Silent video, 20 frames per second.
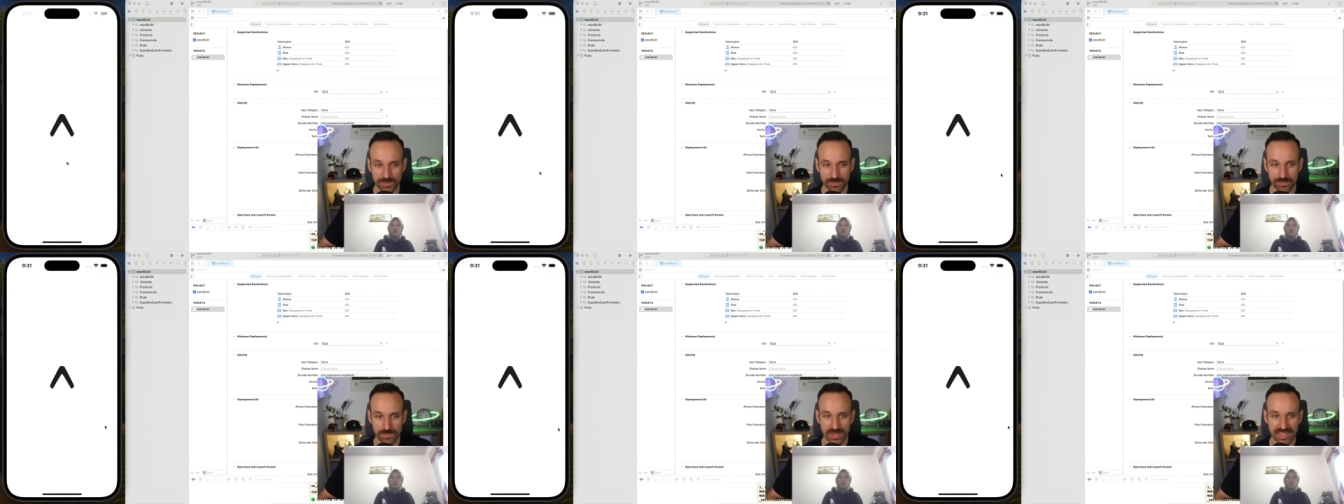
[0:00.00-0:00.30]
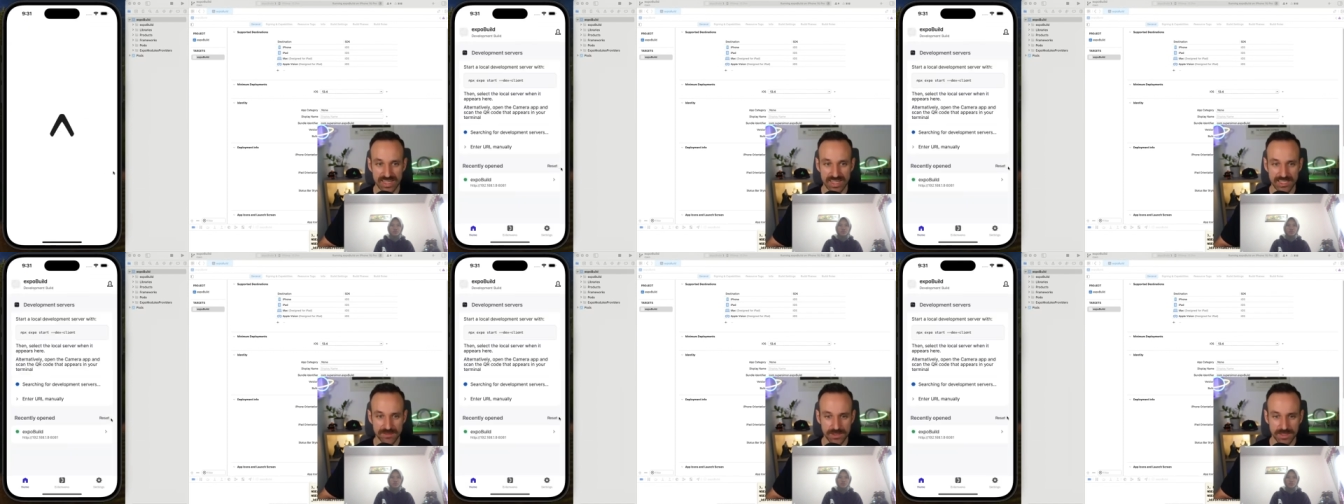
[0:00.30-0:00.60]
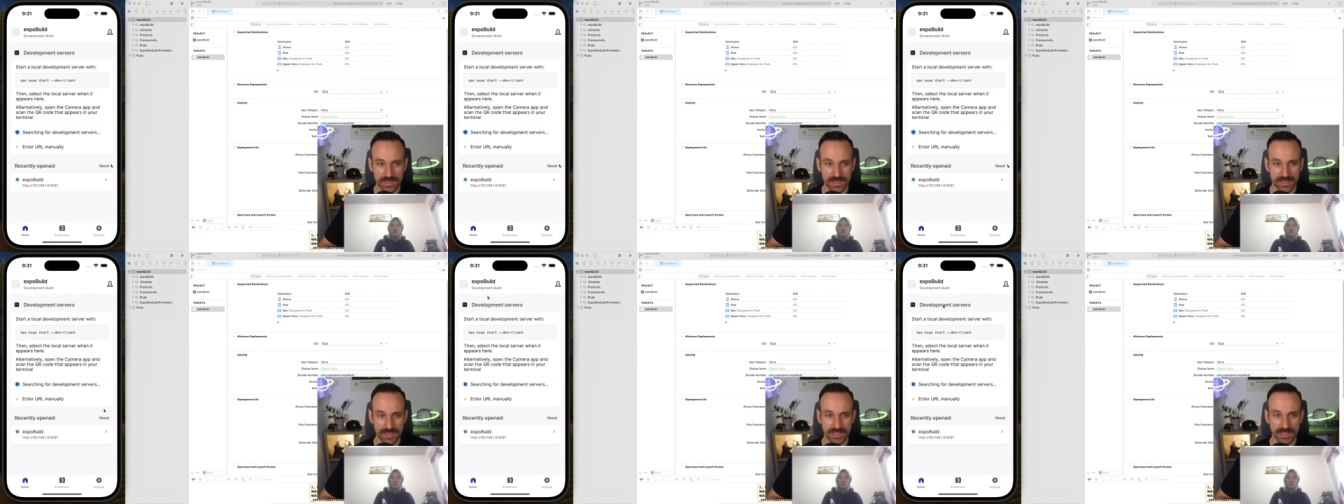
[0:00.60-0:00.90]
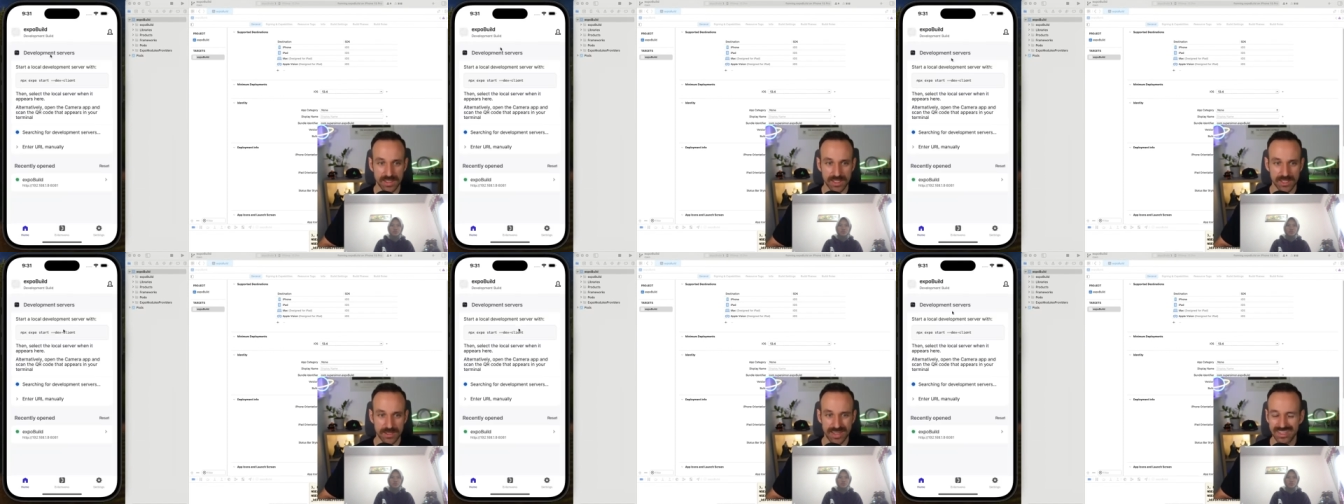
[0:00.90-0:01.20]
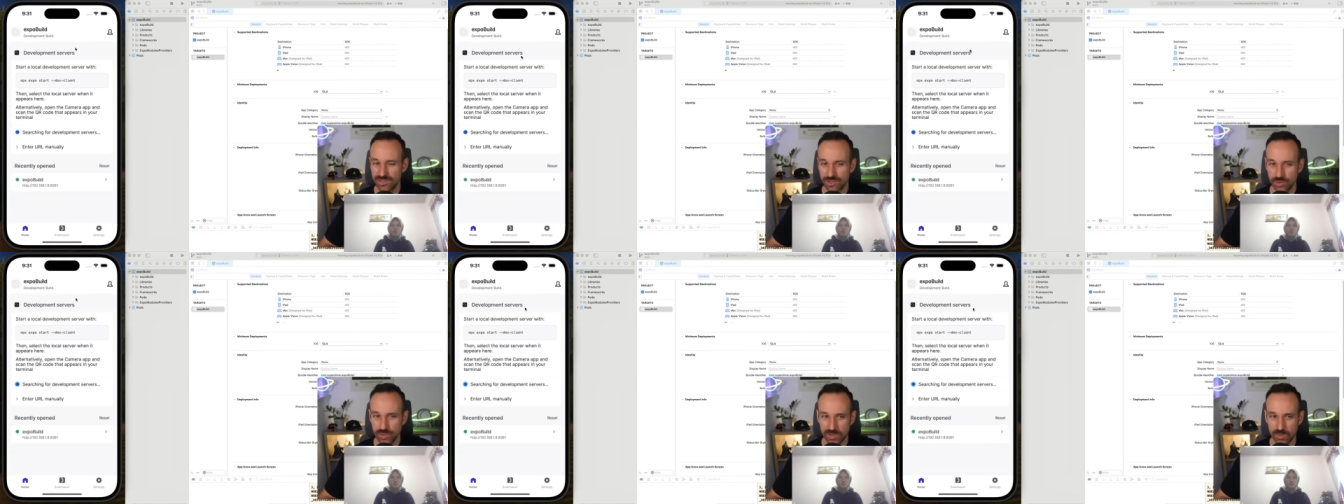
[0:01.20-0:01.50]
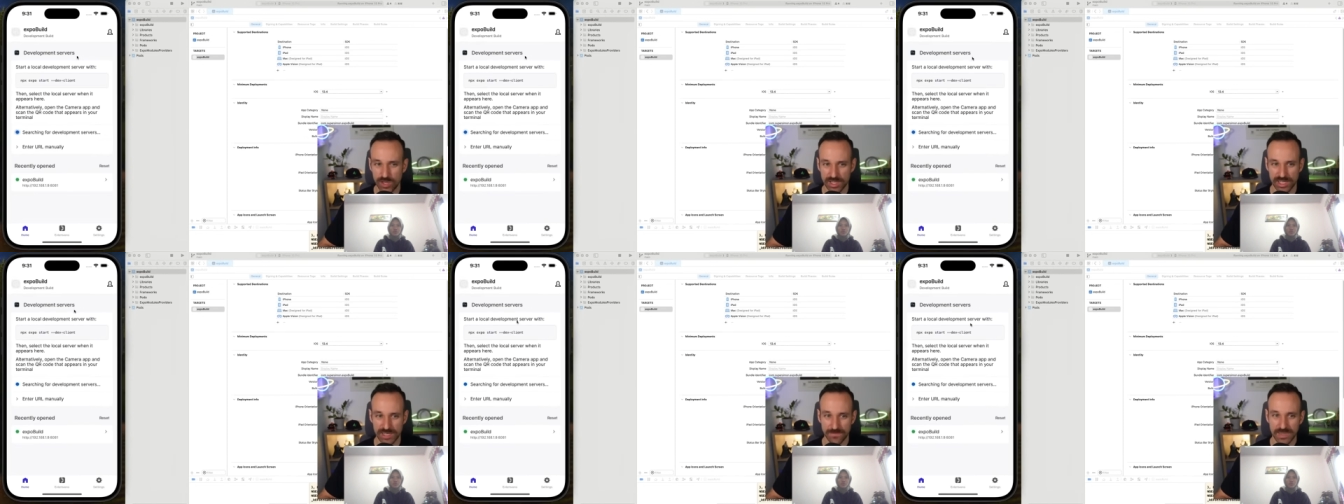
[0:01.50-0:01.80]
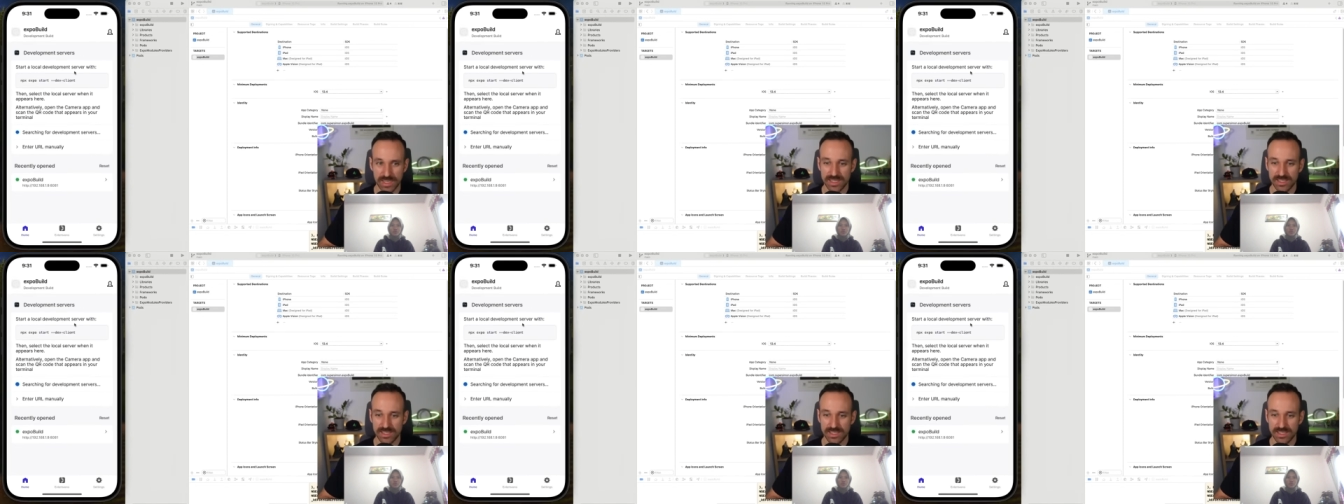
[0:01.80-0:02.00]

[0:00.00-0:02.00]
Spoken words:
but it's not really working.